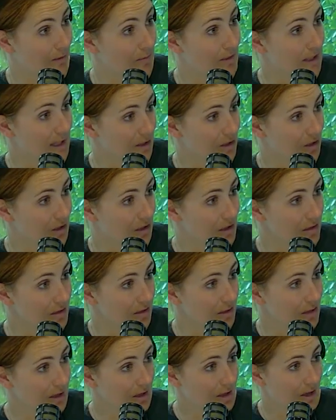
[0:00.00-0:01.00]

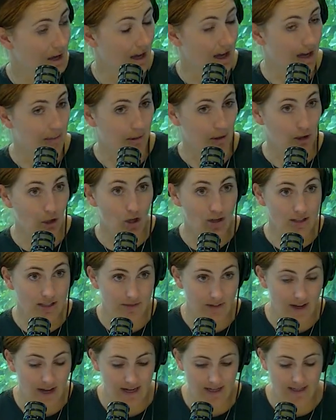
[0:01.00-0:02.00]
TikTok, mm. uh, but mm. lots
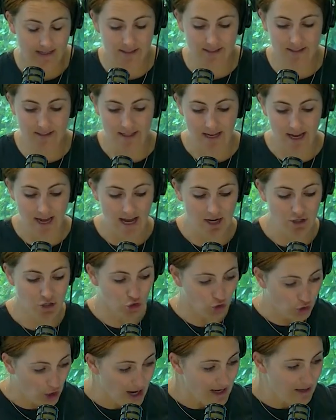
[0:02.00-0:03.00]
of artists uh,
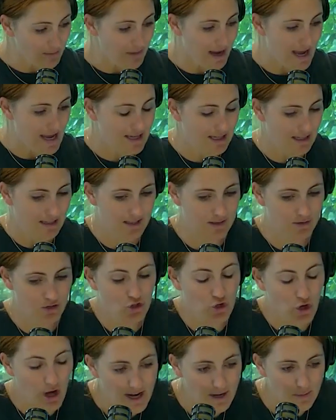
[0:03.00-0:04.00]
try to make it,
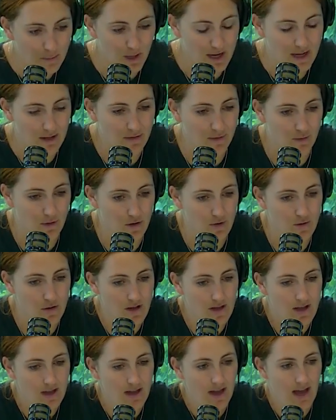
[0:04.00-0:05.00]
try to break through,
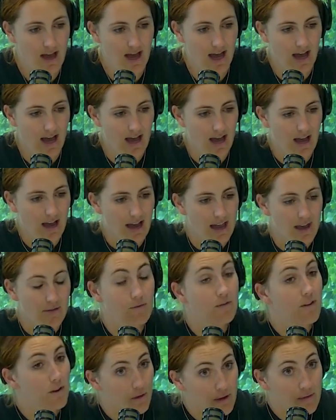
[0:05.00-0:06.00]
uh,
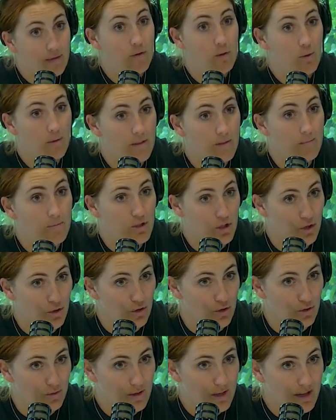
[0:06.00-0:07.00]
and very few of them
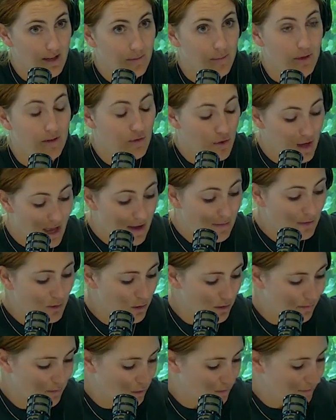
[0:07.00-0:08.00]
do. But if you haven't
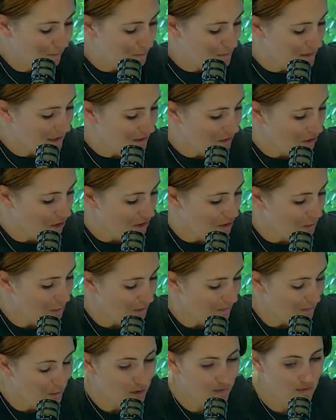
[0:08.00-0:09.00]
heard of her from TikTok, you would
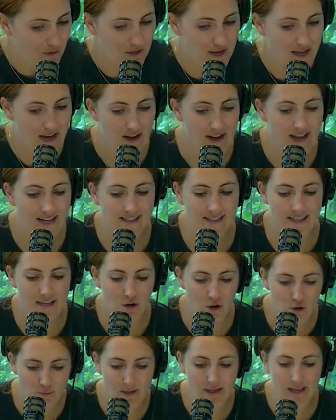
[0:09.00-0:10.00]
have heard of her now as the
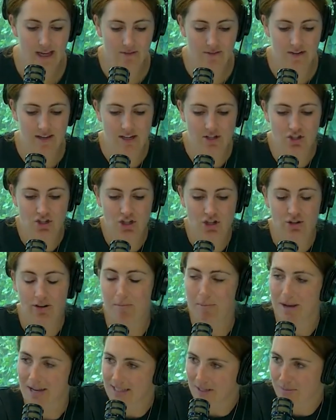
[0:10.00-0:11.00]
opening act for Ed Sheeran.
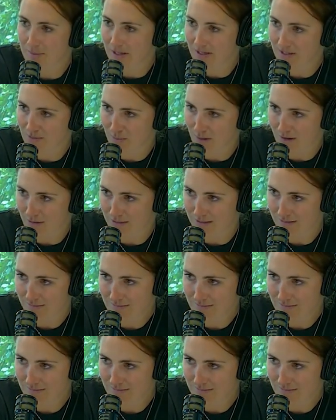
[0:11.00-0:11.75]
Maisie Peters, welcome.